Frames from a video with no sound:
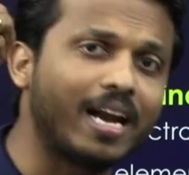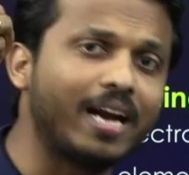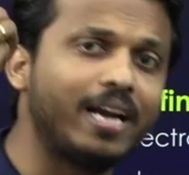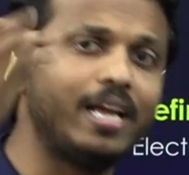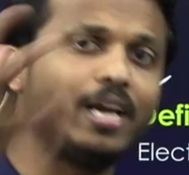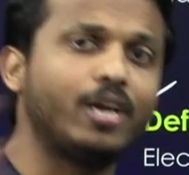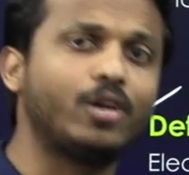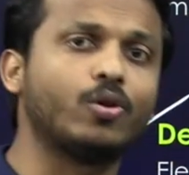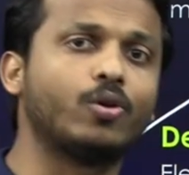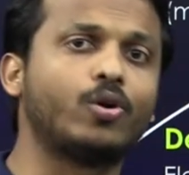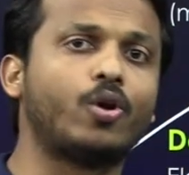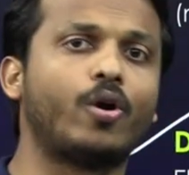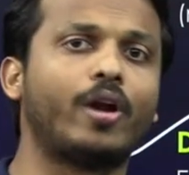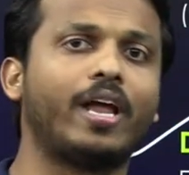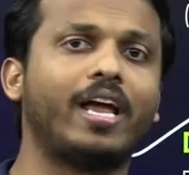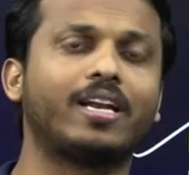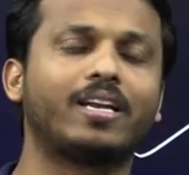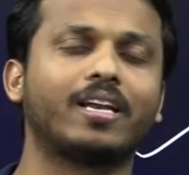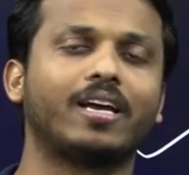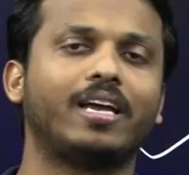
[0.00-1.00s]
ready to
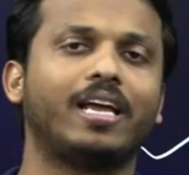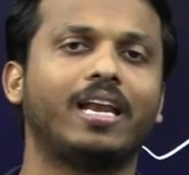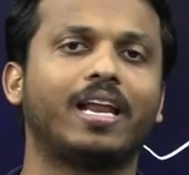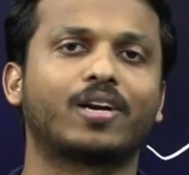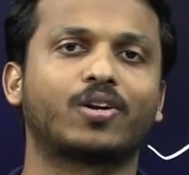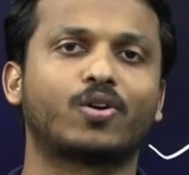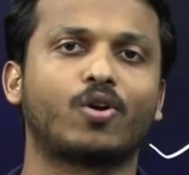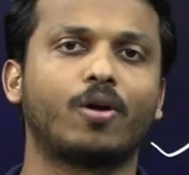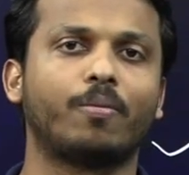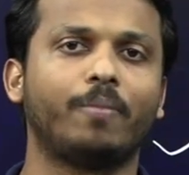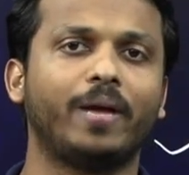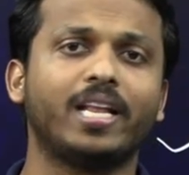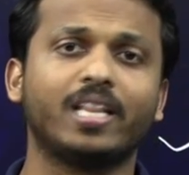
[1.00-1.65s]
donate electron,